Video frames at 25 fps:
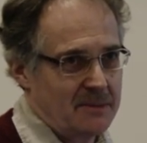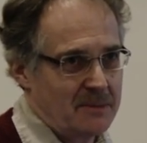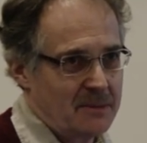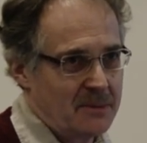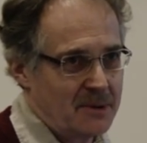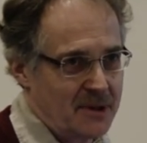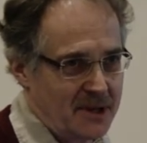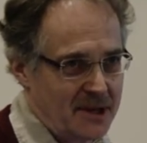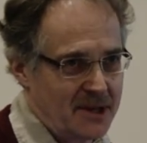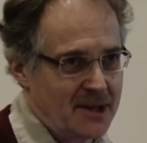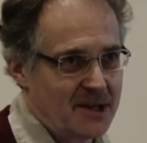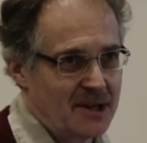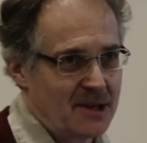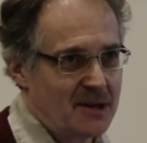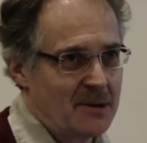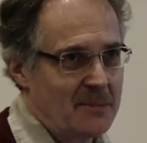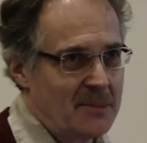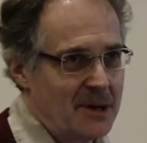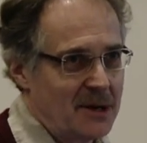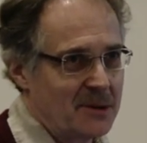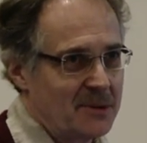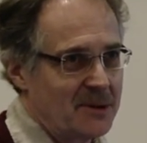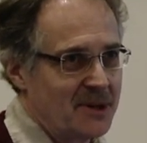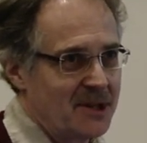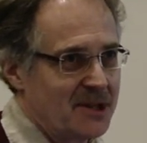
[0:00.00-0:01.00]
thinking
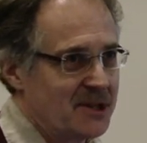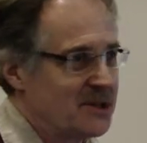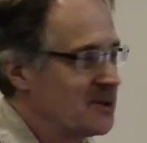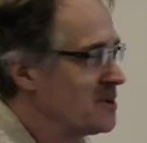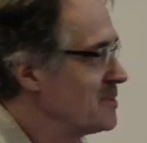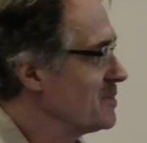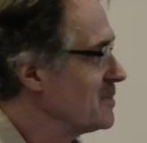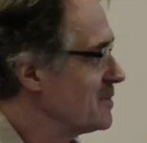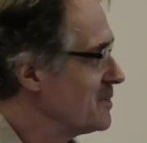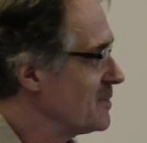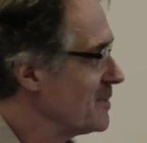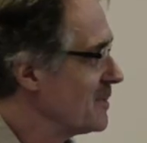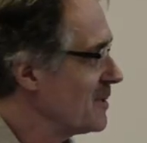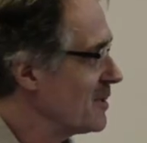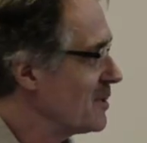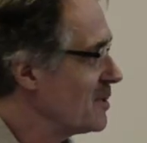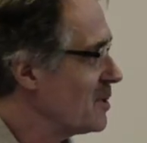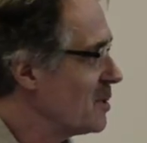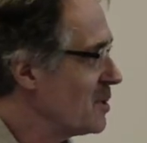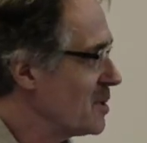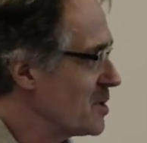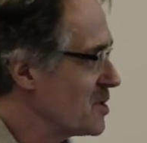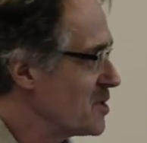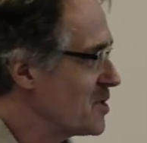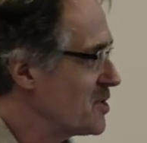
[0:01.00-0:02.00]
about this.
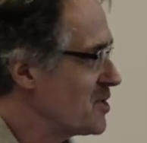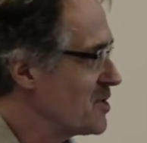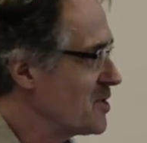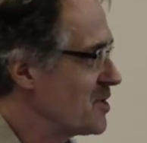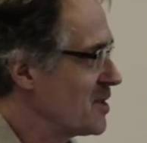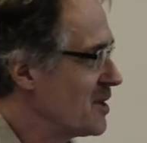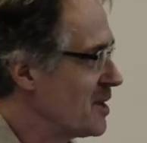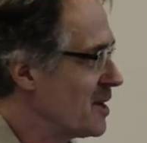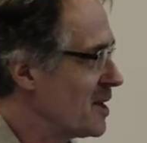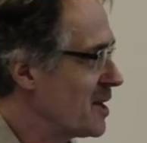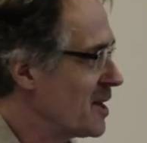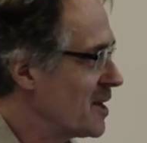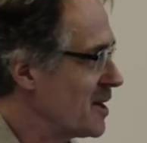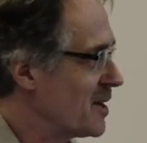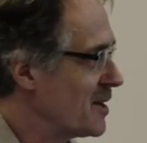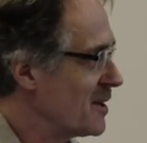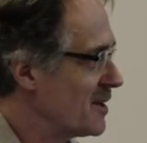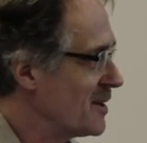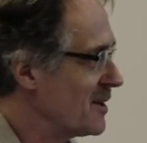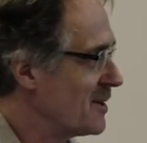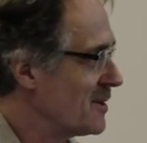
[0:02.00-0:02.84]
Costs are